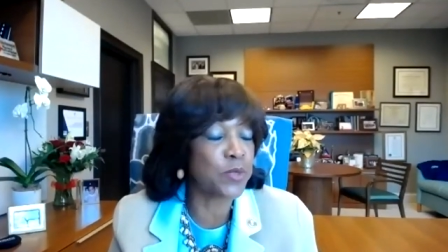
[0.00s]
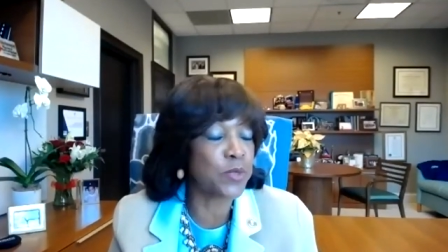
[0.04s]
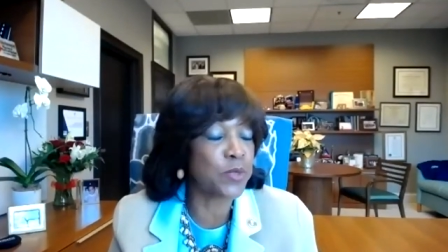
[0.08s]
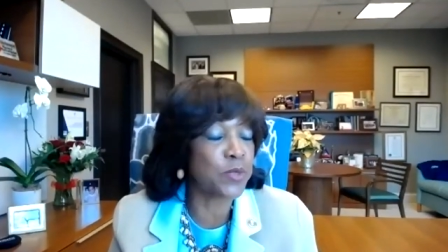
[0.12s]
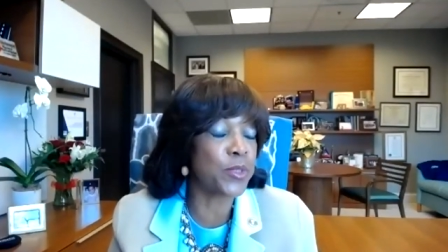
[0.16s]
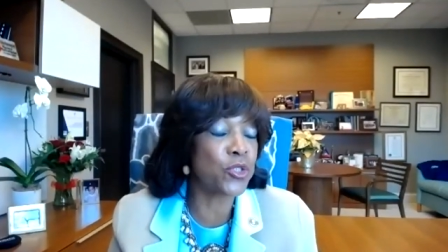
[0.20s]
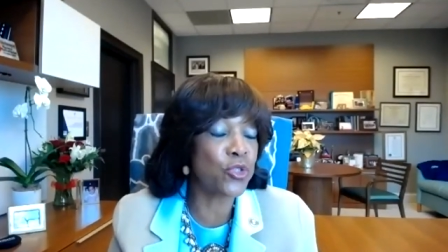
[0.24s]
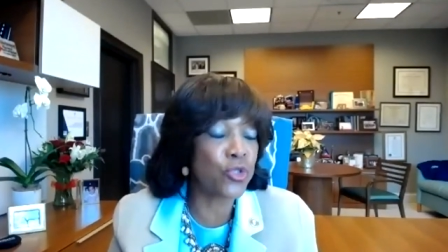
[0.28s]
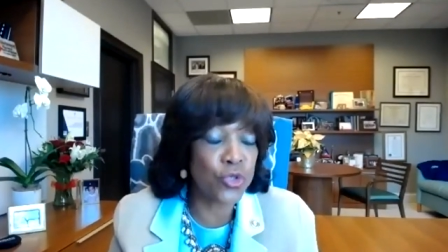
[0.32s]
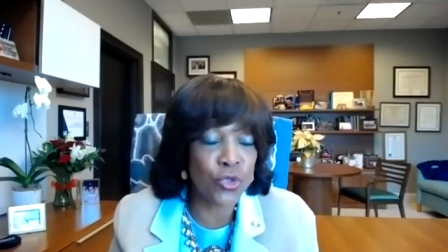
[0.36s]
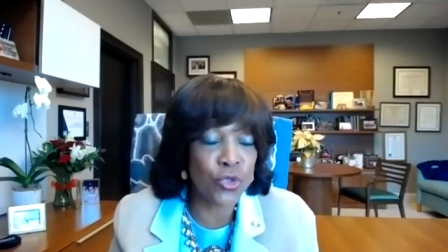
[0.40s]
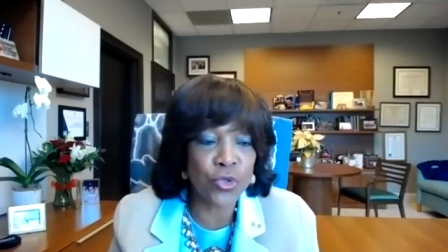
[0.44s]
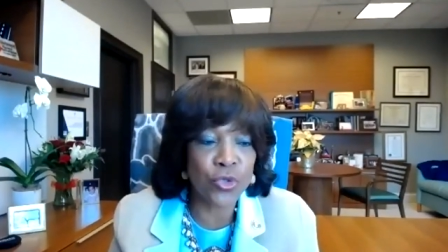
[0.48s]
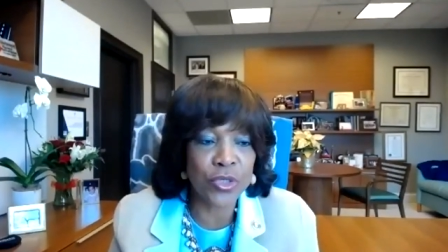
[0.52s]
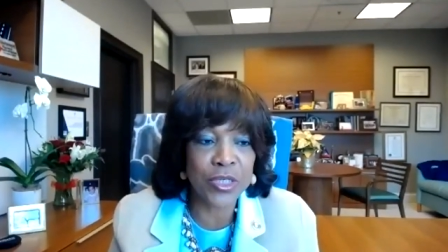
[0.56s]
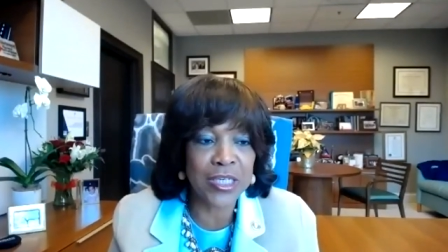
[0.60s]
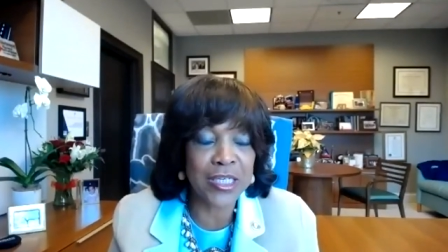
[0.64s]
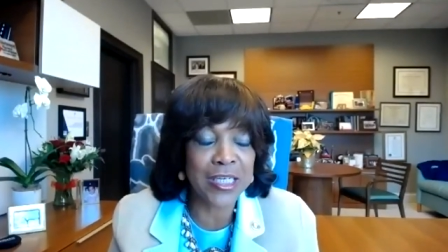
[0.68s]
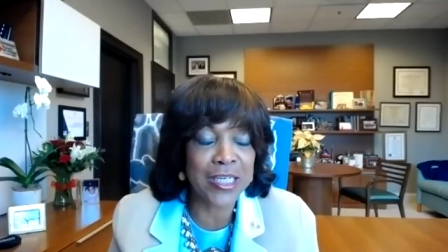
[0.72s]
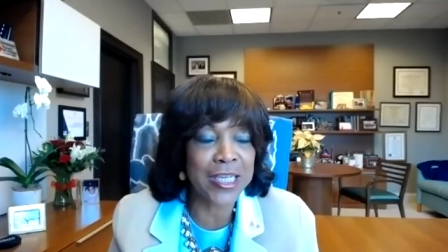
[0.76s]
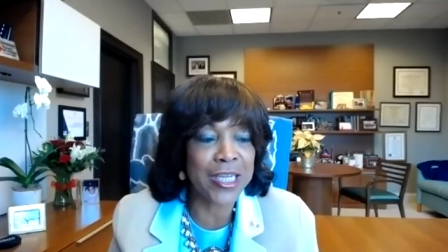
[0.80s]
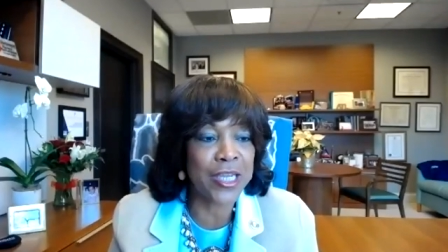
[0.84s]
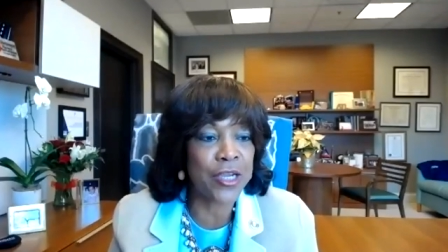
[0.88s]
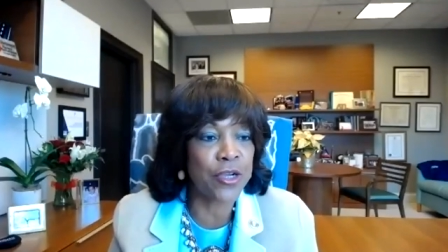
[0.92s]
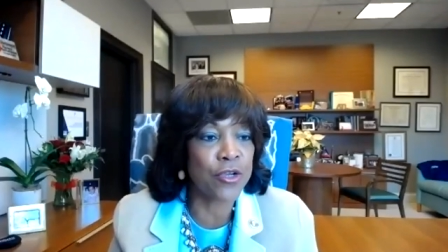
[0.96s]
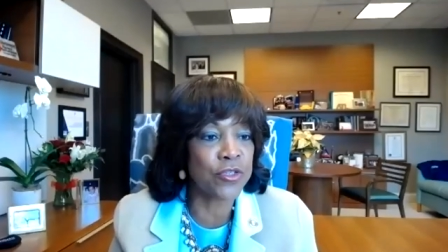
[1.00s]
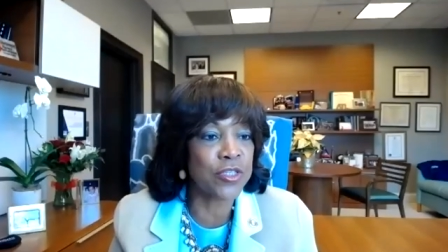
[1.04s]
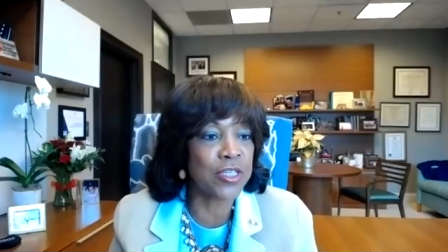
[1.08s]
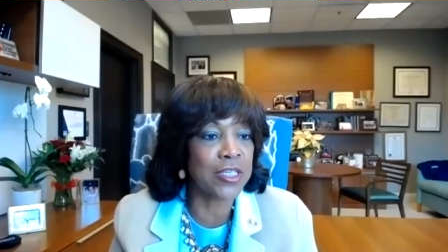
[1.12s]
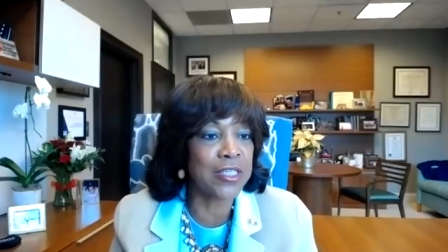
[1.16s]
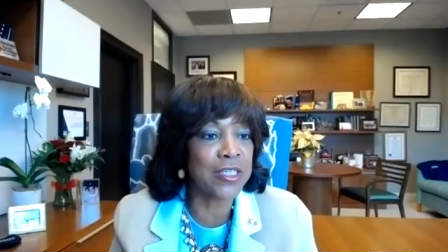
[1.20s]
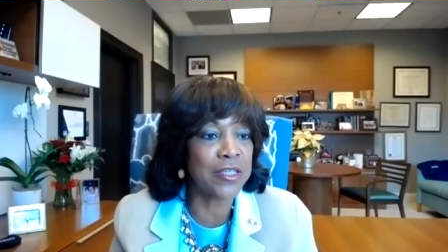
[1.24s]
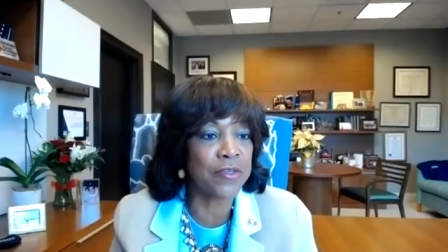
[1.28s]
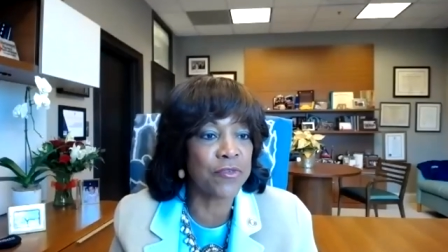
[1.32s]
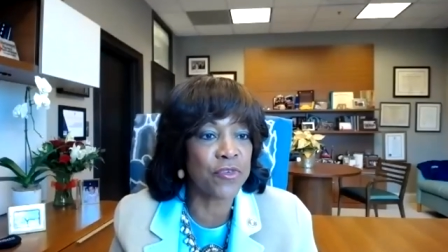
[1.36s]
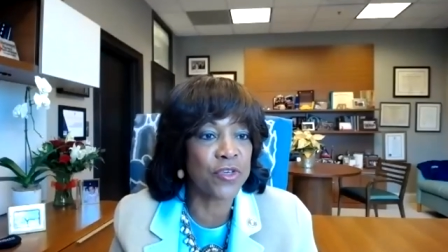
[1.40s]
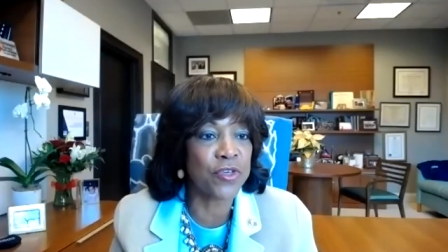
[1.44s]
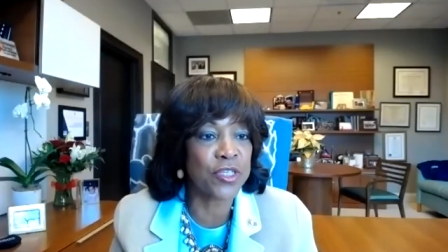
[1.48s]
what you're doing in the care
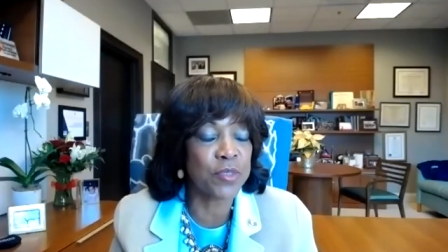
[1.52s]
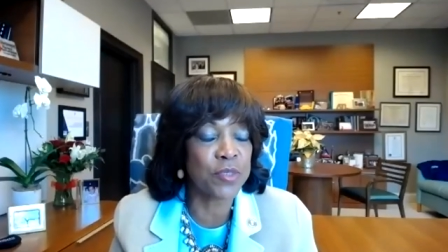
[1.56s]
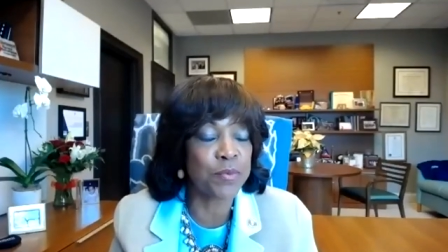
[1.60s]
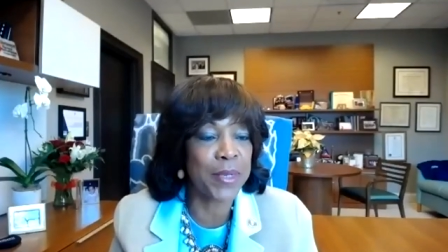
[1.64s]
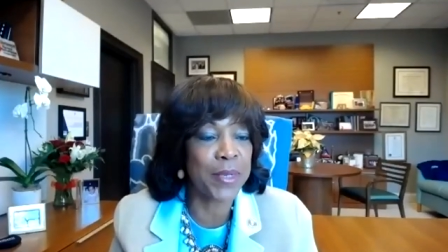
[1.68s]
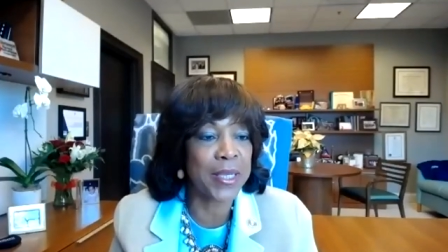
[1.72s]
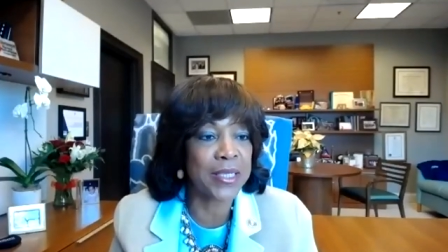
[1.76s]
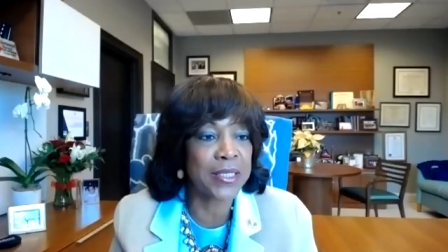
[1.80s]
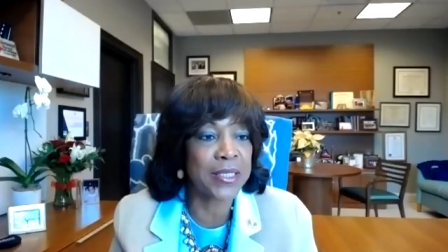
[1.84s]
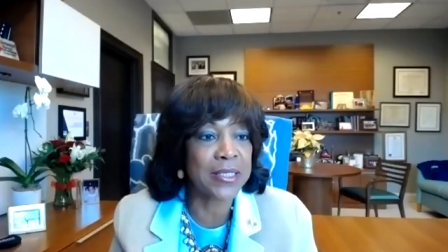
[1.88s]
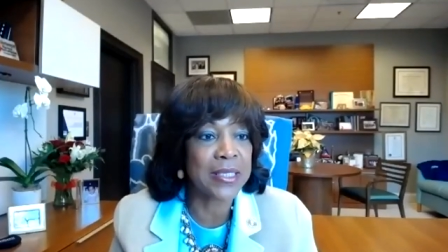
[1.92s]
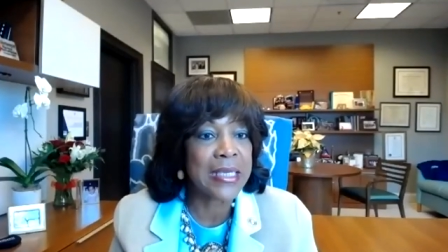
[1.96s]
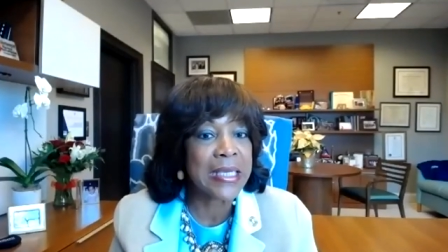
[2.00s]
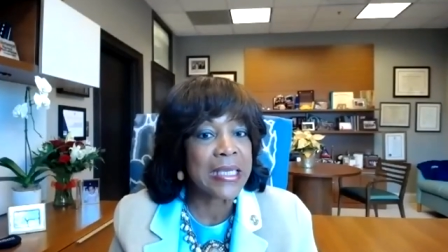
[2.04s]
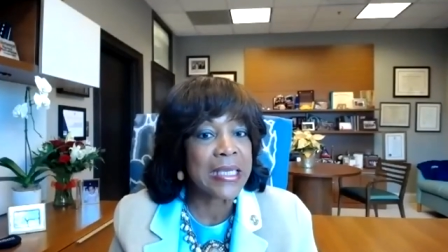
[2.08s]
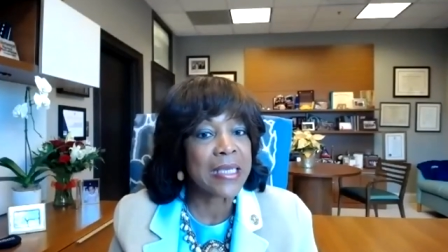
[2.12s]
delivery space.